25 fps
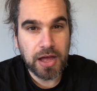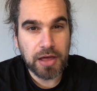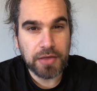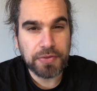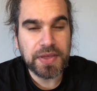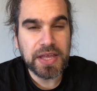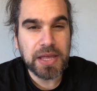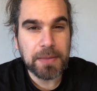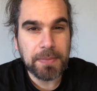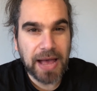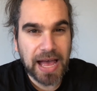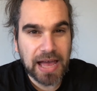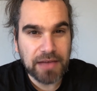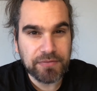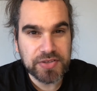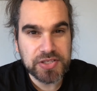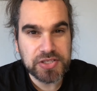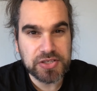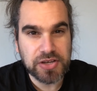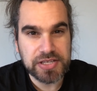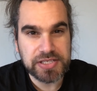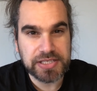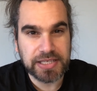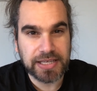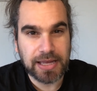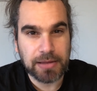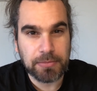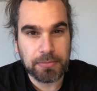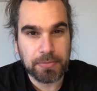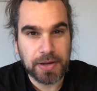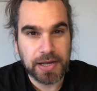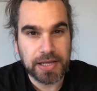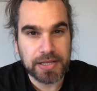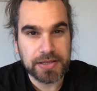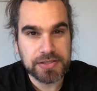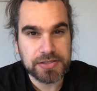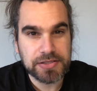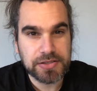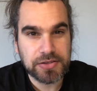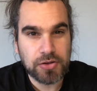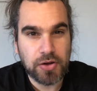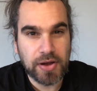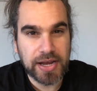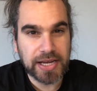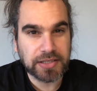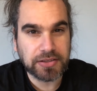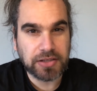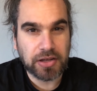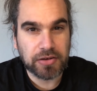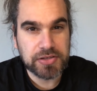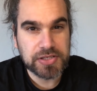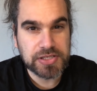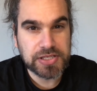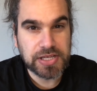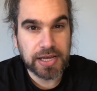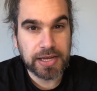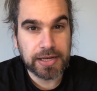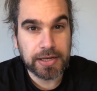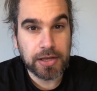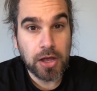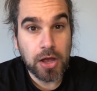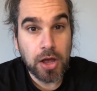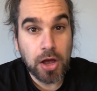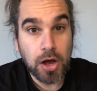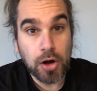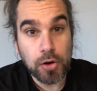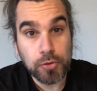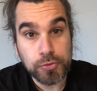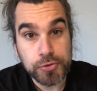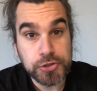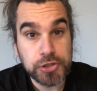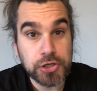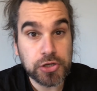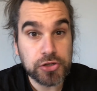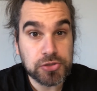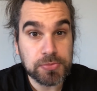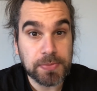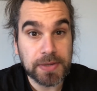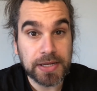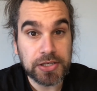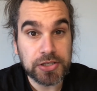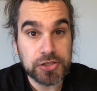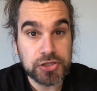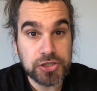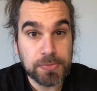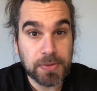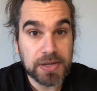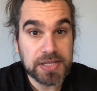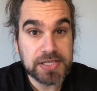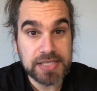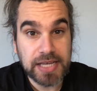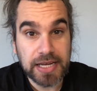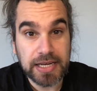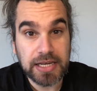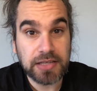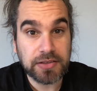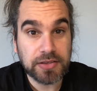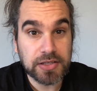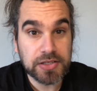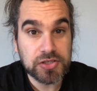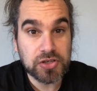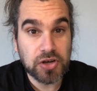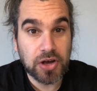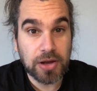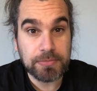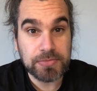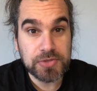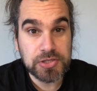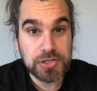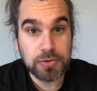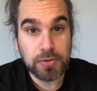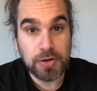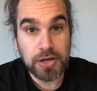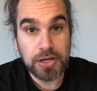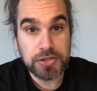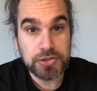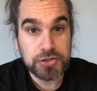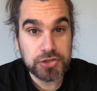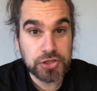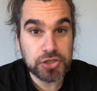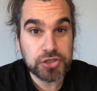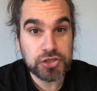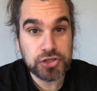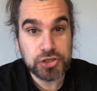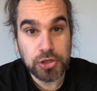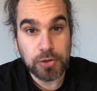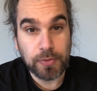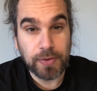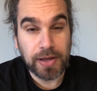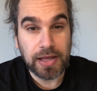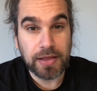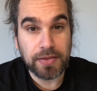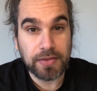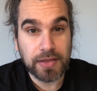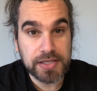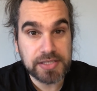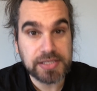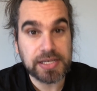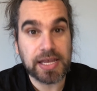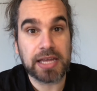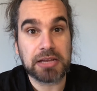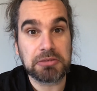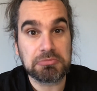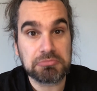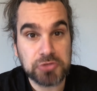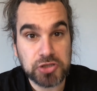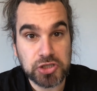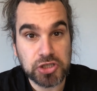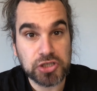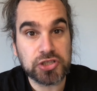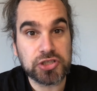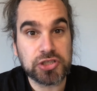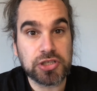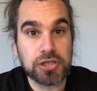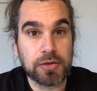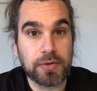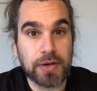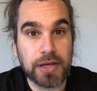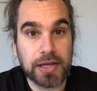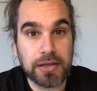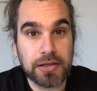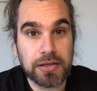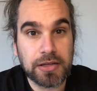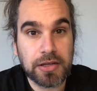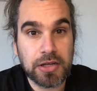Think about advertising campaigns. Nike don't say, oh, excuse me, do you mind taking the time to just do it? They say, just do it.